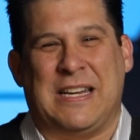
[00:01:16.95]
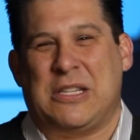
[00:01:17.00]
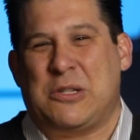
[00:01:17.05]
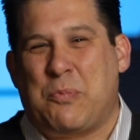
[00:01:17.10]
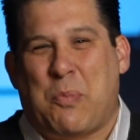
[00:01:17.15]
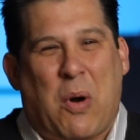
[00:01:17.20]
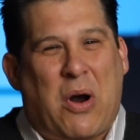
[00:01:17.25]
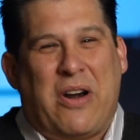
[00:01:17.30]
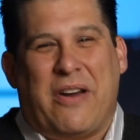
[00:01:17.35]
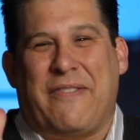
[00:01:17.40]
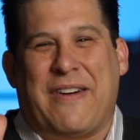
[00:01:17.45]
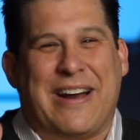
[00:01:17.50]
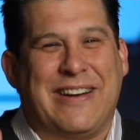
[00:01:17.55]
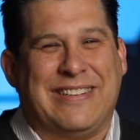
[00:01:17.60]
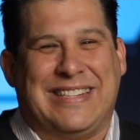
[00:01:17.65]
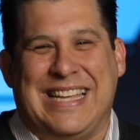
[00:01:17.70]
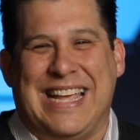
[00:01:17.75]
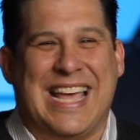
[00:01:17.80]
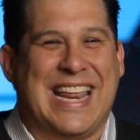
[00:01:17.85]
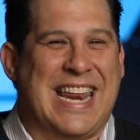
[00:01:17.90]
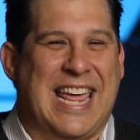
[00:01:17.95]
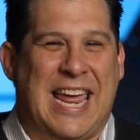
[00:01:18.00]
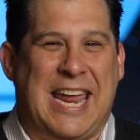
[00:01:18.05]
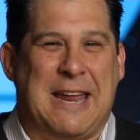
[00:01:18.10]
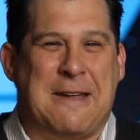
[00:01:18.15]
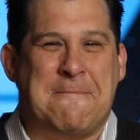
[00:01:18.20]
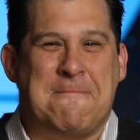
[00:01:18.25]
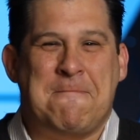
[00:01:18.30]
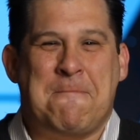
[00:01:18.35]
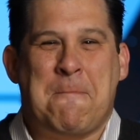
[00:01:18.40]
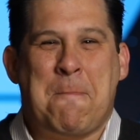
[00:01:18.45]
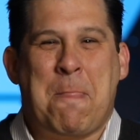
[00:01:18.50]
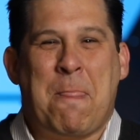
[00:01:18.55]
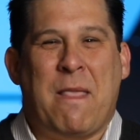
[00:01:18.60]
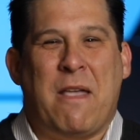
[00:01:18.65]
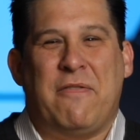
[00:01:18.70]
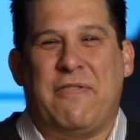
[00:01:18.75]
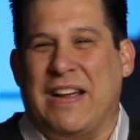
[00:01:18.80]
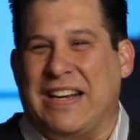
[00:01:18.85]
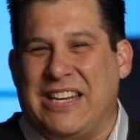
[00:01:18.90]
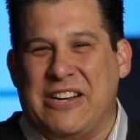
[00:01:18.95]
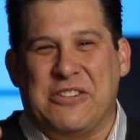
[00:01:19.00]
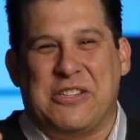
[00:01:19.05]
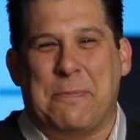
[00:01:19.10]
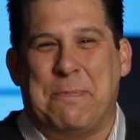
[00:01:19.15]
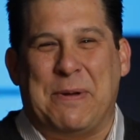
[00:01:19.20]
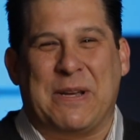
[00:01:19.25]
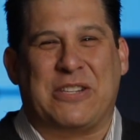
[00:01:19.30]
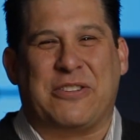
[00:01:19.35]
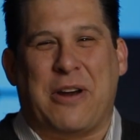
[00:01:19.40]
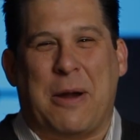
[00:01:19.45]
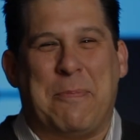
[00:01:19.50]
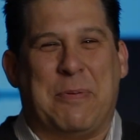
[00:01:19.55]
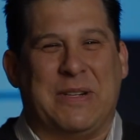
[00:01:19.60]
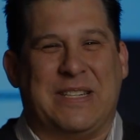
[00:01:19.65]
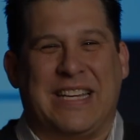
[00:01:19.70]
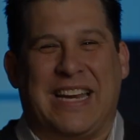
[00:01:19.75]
It's part of our DNA. In fact, here's a picture I put